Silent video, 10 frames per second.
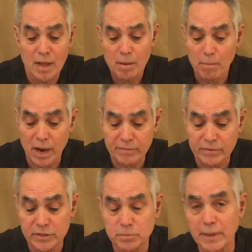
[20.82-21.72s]

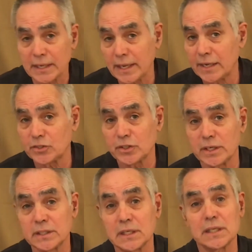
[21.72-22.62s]
Mindfulness meditation
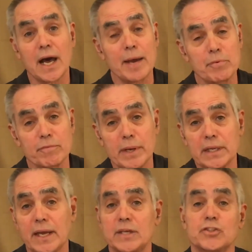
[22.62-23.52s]
is a type of
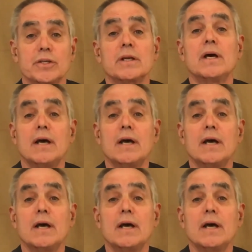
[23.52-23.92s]
meditation